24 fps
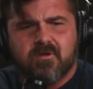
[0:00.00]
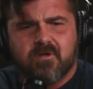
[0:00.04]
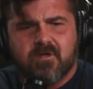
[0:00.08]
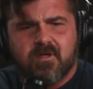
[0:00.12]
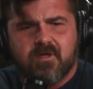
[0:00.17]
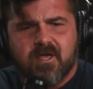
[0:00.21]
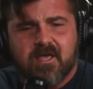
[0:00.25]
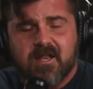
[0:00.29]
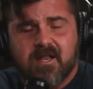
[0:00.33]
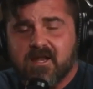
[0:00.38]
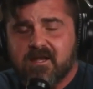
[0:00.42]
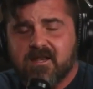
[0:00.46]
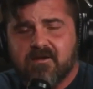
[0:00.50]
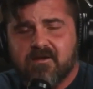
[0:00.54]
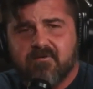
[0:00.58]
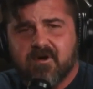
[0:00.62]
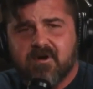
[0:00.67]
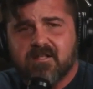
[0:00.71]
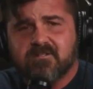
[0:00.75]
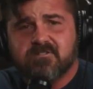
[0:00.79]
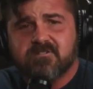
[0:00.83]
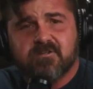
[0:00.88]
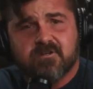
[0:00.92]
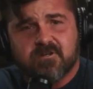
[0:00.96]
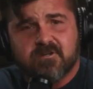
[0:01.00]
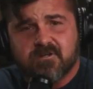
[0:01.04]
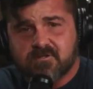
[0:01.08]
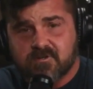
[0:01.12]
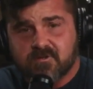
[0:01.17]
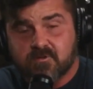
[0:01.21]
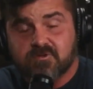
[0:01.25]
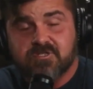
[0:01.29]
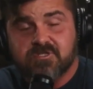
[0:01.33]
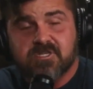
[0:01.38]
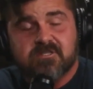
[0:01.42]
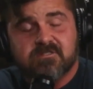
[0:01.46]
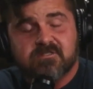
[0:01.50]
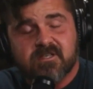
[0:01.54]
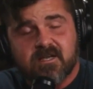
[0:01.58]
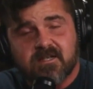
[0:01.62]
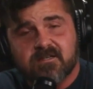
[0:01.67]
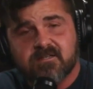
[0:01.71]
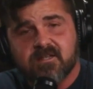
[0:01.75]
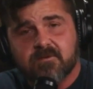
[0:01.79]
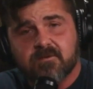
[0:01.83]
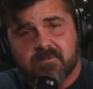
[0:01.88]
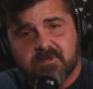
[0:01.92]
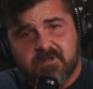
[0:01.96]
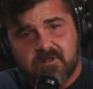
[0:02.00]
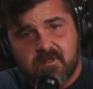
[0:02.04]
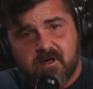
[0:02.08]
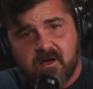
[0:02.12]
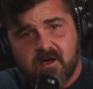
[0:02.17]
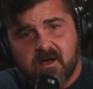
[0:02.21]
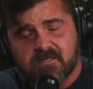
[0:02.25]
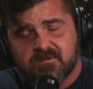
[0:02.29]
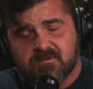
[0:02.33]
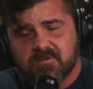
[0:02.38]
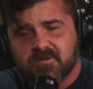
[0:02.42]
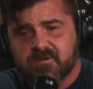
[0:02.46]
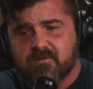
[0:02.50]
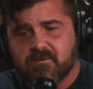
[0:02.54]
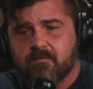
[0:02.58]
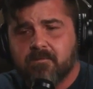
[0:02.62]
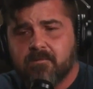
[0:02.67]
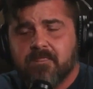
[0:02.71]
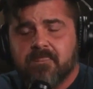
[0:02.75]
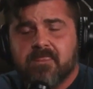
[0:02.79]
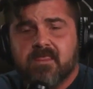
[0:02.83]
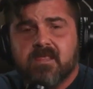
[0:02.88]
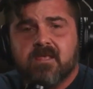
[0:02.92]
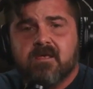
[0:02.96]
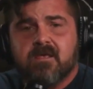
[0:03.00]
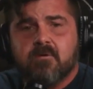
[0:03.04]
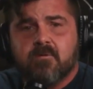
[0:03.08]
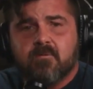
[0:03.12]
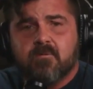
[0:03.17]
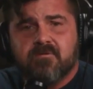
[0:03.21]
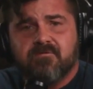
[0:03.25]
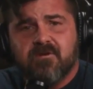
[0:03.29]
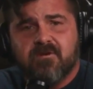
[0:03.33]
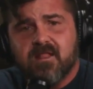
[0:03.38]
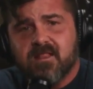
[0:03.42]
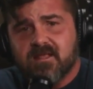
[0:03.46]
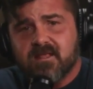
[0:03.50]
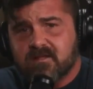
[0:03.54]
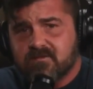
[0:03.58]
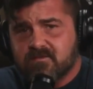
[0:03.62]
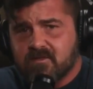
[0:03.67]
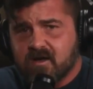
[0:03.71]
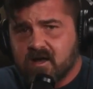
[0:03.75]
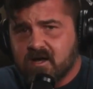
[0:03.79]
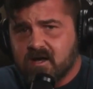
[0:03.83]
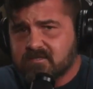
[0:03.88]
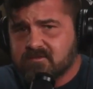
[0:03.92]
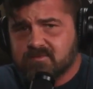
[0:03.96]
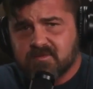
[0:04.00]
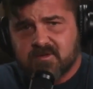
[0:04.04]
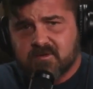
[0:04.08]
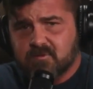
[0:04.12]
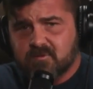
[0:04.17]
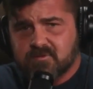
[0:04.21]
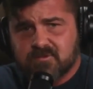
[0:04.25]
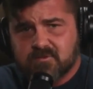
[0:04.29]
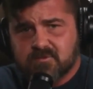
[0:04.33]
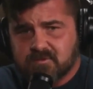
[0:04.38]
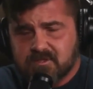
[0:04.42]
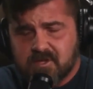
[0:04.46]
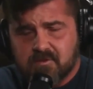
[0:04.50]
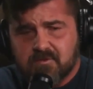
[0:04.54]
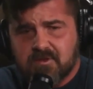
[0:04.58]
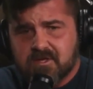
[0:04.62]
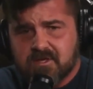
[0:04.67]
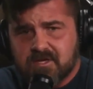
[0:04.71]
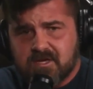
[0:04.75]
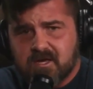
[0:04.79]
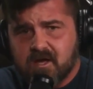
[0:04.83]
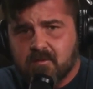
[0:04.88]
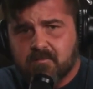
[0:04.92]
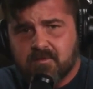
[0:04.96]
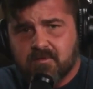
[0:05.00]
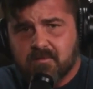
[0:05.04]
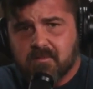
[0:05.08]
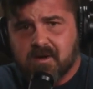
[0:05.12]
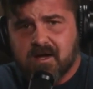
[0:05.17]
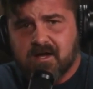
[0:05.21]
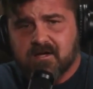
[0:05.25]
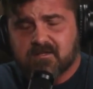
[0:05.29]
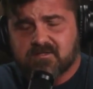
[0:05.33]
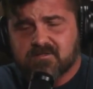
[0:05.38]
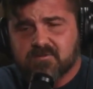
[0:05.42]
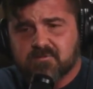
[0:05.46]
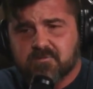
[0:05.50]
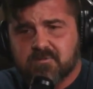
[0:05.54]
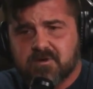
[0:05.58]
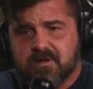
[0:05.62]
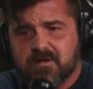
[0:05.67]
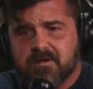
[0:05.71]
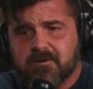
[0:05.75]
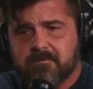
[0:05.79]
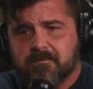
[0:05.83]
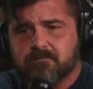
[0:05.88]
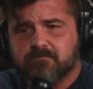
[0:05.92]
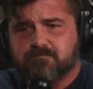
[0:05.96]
And I never answered her, so she decided to take me to the hospital. We finally get to the hospital, which was only a couple of miles away.